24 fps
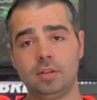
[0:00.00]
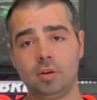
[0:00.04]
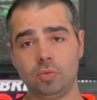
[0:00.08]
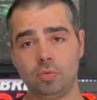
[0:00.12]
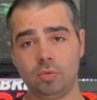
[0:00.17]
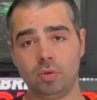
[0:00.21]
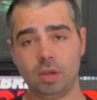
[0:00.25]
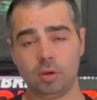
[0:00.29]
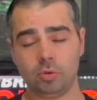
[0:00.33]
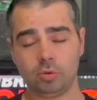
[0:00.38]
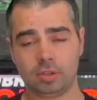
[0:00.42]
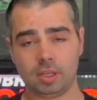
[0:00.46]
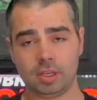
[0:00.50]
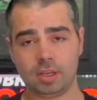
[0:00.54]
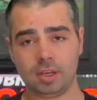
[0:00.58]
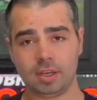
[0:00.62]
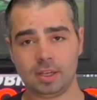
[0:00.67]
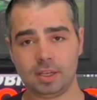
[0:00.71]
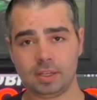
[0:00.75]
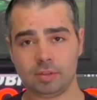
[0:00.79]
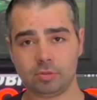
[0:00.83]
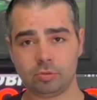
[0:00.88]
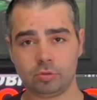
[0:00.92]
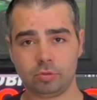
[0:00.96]
So I have the
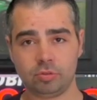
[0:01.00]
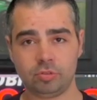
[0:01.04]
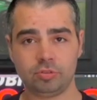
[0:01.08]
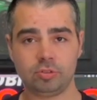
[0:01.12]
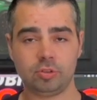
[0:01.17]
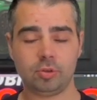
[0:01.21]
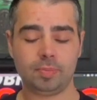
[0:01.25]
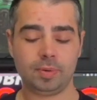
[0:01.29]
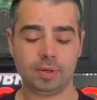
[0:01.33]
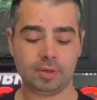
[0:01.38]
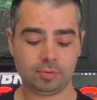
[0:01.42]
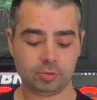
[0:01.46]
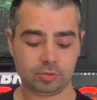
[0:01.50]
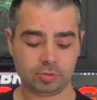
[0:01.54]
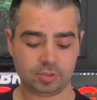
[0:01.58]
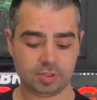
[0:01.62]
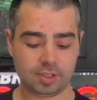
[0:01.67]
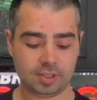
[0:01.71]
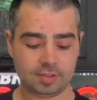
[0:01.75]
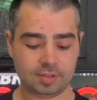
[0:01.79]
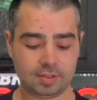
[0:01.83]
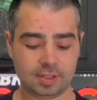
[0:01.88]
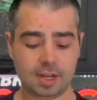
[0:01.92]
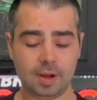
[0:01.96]
solution here for you
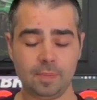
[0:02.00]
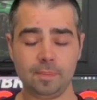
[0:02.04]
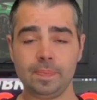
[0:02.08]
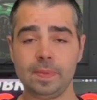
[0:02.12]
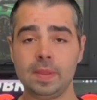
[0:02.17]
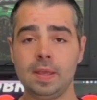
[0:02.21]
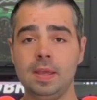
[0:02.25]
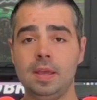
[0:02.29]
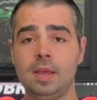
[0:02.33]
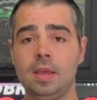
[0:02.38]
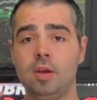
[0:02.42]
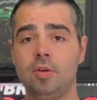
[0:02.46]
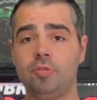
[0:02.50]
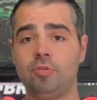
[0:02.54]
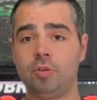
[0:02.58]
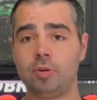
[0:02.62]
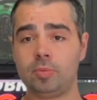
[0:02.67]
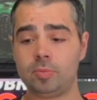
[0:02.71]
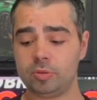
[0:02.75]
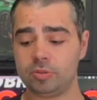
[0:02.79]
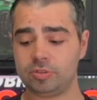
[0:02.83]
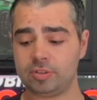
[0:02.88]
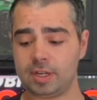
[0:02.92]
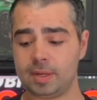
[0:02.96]
guys, okay? I'm going
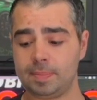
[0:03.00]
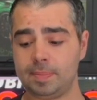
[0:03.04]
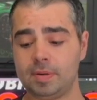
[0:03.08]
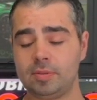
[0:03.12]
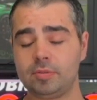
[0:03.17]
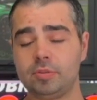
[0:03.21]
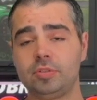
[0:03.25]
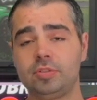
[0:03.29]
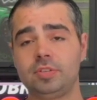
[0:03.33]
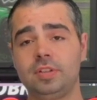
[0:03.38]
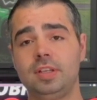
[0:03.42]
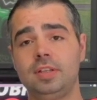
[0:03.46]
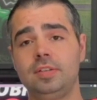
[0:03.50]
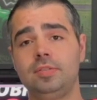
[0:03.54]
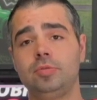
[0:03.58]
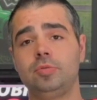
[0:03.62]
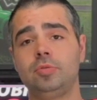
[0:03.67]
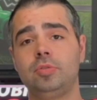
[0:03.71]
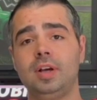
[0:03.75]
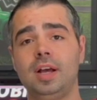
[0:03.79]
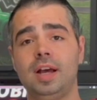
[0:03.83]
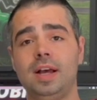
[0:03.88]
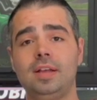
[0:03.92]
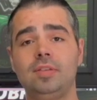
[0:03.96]
to show you.
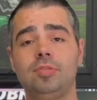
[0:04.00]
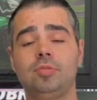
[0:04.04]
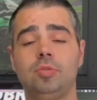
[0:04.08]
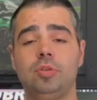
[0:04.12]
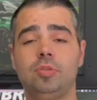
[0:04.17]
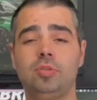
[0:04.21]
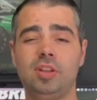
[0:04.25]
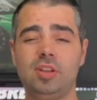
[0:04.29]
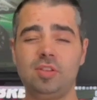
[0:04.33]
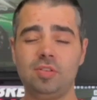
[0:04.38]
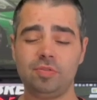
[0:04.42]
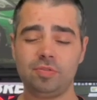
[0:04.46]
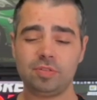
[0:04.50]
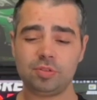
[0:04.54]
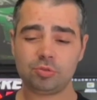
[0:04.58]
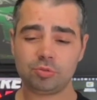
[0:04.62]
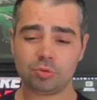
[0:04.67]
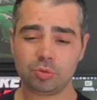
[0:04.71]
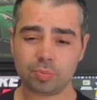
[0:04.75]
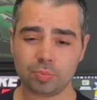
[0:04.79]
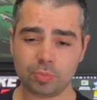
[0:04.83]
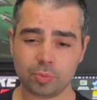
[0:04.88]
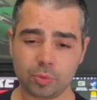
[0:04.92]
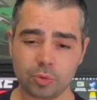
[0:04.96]
In my experience, I've
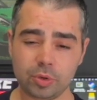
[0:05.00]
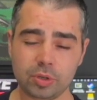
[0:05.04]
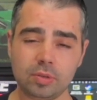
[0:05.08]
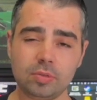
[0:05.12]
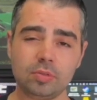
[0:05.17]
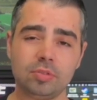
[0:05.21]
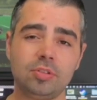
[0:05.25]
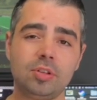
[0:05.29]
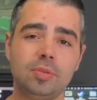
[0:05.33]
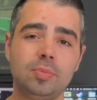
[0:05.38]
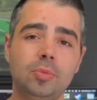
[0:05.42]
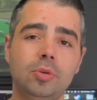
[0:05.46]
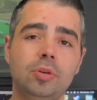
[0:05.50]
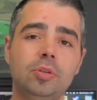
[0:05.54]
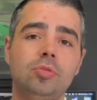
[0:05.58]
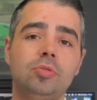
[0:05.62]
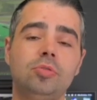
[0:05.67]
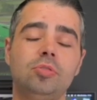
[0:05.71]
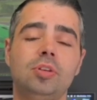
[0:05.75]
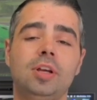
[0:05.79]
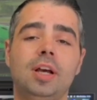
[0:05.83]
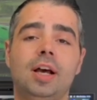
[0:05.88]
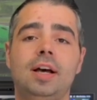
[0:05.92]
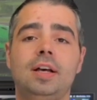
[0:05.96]
seen many injector
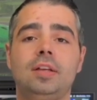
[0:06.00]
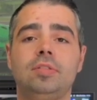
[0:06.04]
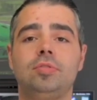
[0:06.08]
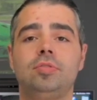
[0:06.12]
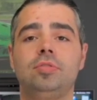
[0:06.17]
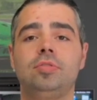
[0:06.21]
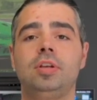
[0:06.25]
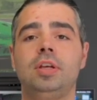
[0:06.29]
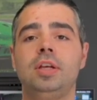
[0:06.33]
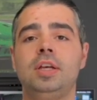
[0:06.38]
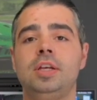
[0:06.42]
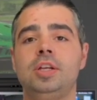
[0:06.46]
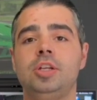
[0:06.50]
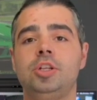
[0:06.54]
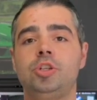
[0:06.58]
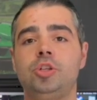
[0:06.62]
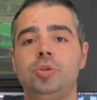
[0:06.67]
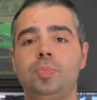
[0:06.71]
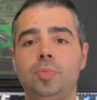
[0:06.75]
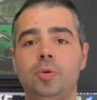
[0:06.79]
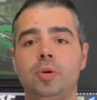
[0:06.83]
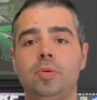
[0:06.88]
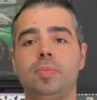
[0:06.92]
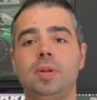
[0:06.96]
nozzle issues due to
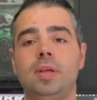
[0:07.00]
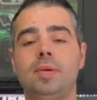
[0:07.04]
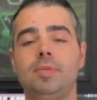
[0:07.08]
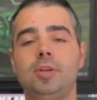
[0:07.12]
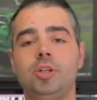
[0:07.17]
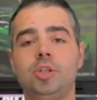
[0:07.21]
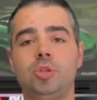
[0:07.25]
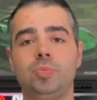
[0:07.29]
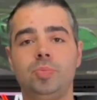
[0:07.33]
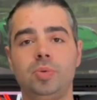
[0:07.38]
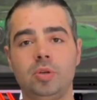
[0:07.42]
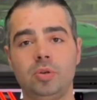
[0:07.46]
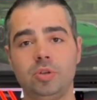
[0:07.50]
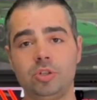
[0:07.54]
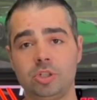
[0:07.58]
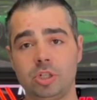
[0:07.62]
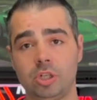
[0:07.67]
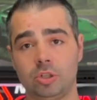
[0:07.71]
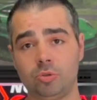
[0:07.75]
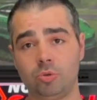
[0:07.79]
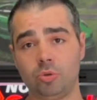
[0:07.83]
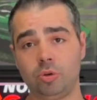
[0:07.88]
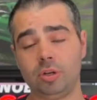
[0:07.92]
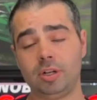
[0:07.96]
the lousy fuel we
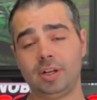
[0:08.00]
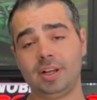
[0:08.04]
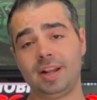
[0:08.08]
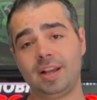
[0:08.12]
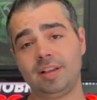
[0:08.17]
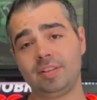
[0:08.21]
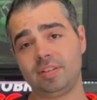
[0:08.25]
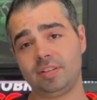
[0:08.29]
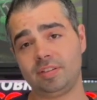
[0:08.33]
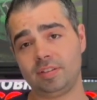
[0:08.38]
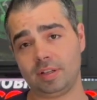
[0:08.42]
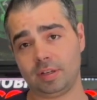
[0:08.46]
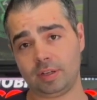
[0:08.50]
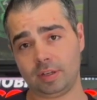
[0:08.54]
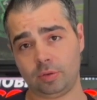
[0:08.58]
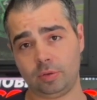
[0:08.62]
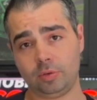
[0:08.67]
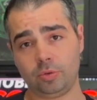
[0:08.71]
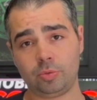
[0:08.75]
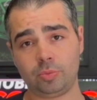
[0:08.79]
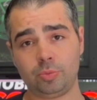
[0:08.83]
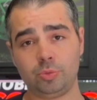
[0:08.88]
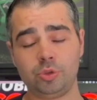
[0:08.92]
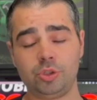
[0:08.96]
have here in Brazil,
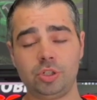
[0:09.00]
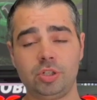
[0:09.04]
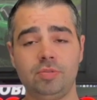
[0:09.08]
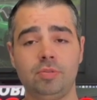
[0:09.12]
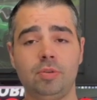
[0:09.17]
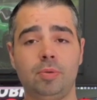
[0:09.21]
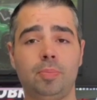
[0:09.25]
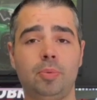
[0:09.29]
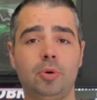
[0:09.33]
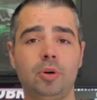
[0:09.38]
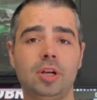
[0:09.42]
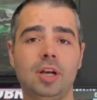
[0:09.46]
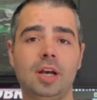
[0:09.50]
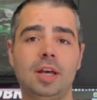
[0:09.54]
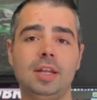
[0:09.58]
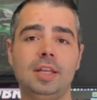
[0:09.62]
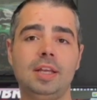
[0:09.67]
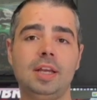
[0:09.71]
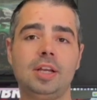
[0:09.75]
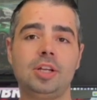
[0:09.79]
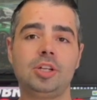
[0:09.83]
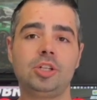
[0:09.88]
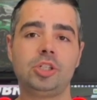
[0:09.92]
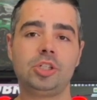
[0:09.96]
and this one in my
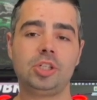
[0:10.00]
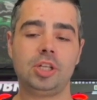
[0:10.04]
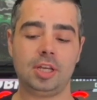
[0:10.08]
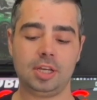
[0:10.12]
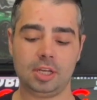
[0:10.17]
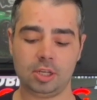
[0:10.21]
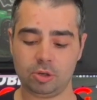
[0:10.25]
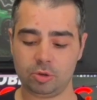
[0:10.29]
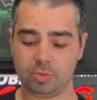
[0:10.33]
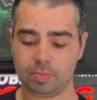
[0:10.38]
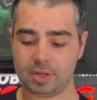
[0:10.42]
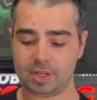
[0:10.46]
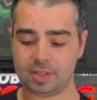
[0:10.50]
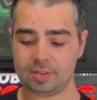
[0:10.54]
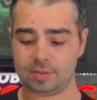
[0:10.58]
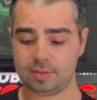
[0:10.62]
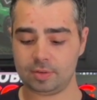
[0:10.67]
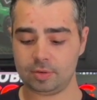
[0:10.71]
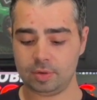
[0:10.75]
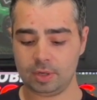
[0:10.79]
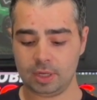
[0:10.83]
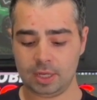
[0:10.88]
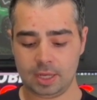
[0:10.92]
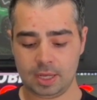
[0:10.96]
hand is an Audi
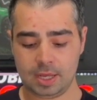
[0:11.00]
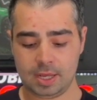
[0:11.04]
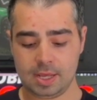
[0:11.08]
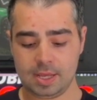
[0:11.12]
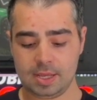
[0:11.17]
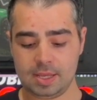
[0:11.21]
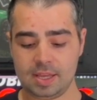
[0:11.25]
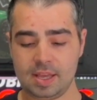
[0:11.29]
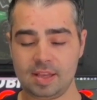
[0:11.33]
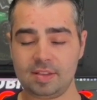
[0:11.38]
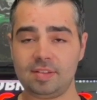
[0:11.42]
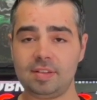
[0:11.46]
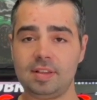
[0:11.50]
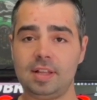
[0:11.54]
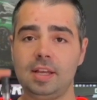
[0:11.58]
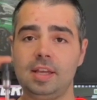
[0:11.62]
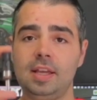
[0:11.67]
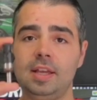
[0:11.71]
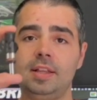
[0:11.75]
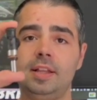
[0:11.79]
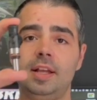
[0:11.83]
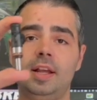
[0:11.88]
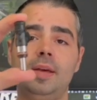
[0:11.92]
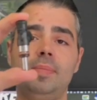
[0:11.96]
A3 injector
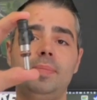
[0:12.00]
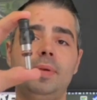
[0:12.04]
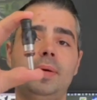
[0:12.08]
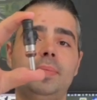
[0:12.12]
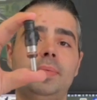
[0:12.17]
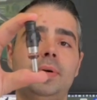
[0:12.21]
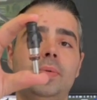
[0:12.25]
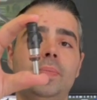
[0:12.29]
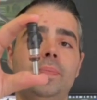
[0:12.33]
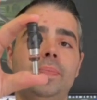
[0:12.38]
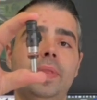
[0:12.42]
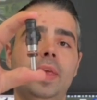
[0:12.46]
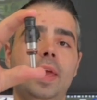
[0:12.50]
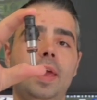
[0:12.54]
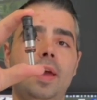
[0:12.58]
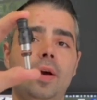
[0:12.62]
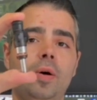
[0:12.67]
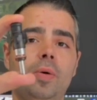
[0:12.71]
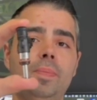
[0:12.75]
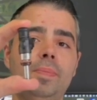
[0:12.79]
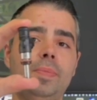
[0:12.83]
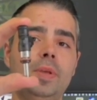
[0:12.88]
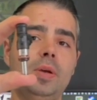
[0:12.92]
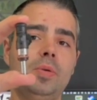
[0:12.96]
nozzle that's identical to the
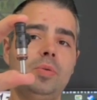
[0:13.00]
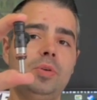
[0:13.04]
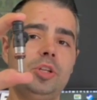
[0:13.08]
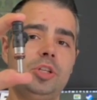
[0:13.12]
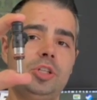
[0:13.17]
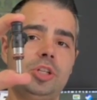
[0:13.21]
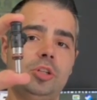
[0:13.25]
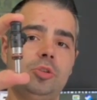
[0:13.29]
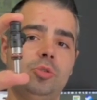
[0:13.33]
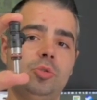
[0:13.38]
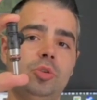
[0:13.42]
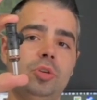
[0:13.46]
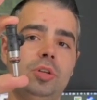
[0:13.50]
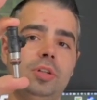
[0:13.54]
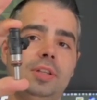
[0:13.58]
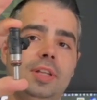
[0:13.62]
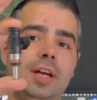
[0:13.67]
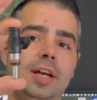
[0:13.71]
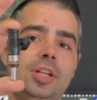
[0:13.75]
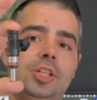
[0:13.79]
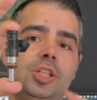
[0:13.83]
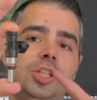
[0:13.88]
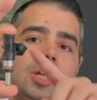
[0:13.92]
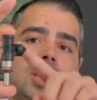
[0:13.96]
one in the Golf
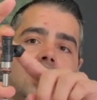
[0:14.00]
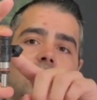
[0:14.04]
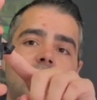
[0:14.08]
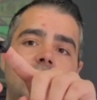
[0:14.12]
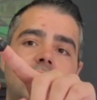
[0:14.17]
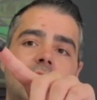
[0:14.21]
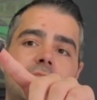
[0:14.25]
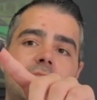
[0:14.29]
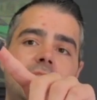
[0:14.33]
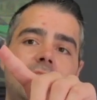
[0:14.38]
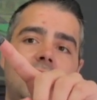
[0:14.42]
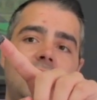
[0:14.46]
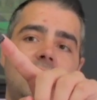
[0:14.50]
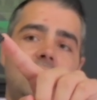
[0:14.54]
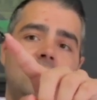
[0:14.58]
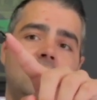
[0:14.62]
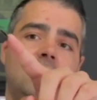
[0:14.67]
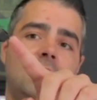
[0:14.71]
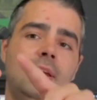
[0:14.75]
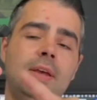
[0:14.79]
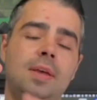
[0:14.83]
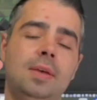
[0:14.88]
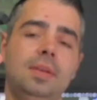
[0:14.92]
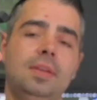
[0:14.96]
GTI, and the Jetta
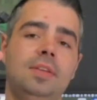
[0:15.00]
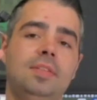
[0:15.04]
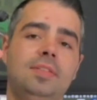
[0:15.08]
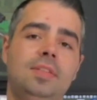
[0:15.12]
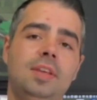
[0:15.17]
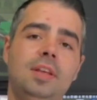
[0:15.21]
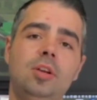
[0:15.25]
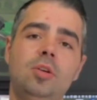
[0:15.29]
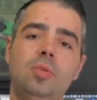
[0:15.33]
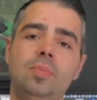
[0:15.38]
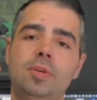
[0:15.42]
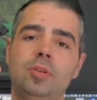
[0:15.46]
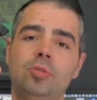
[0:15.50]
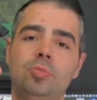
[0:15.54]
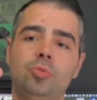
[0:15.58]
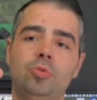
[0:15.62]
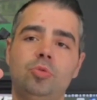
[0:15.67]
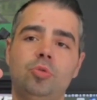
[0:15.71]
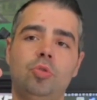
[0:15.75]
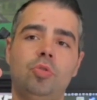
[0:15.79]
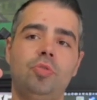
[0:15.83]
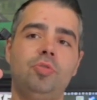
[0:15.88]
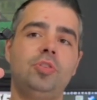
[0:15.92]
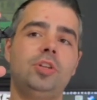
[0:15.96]
TSI, it's a low
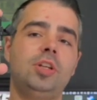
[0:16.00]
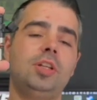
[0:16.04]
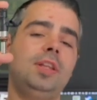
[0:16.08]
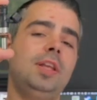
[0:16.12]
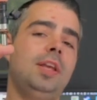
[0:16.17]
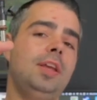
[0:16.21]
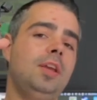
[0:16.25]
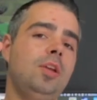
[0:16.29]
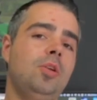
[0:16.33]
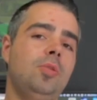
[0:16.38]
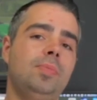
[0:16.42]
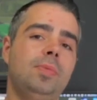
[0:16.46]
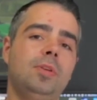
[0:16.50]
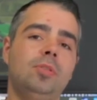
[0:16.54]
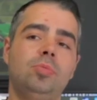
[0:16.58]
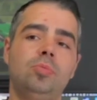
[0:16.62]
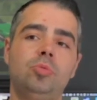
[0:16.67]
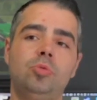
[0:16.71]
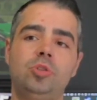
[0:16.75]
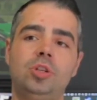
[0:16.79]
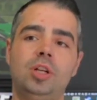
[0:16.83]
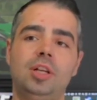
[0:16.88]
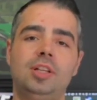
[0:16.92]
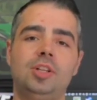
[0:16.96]
nozzle in this case
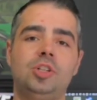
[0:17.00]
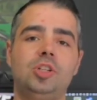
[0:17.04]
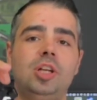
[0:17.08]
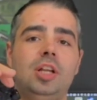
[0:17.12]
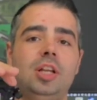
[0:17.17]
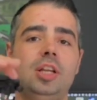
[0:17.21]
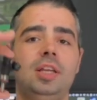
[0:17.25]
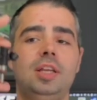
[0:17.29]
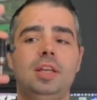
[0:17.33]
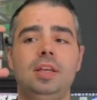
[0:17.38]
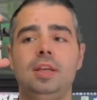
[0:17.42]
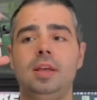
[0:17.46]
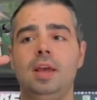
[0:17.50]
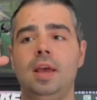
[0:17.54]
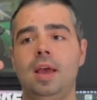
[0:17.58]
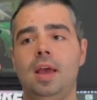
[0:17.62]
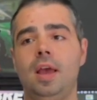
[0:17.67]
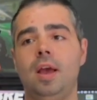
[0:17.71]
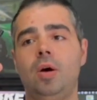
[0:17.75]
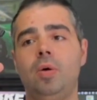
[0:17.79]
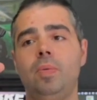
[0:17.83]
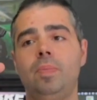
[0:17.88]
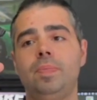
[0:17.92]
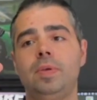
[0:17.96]
for the
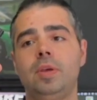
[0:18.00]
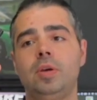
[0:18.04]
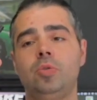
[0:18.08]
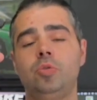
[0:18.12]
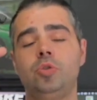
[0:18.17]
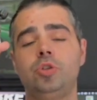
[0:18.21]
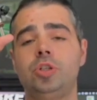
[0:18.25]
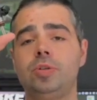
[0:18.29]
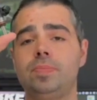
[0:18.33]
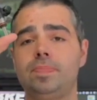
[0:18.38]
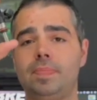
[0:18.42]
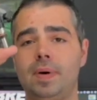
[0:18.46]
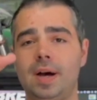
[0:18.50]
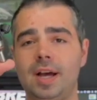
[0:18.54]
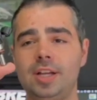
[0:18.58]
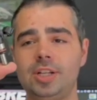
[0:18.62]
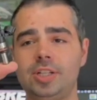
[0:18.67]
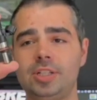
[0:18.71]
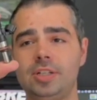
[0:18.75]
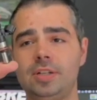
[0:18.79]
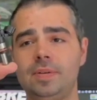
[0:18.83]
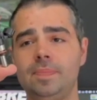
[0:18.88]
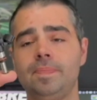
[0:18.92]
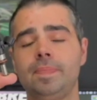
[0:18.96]
ea888
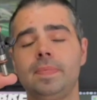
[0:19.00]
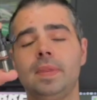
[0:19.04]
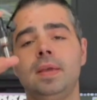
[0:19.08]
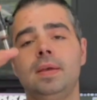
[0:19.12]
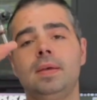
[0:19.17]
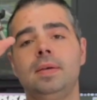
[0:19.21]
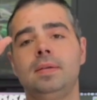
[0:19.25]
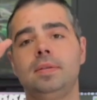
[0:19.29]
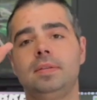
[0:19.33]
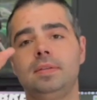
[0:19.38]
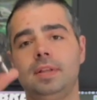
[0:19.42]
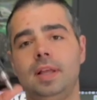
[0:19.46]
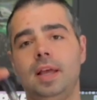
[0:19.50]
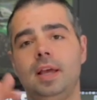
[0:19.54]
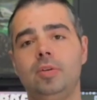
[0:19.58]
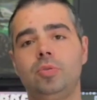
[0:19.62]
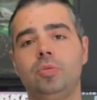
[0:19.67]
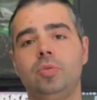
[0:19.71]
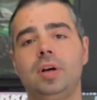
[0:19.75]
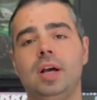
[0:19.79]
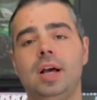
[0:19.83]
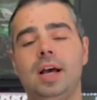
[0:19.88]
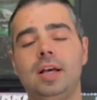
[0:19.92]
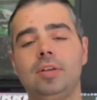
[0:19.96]
third generation
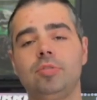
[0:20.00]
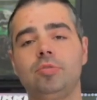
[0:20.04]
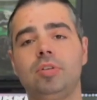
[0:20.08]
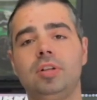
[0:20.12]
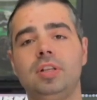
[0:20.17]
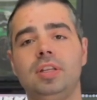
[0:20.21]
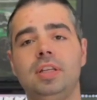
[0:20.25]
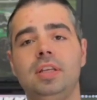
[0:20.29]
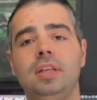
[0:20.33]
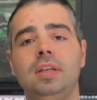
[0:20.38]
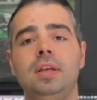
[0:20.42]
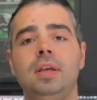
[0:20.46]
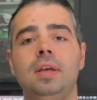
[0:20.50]
engines, okay?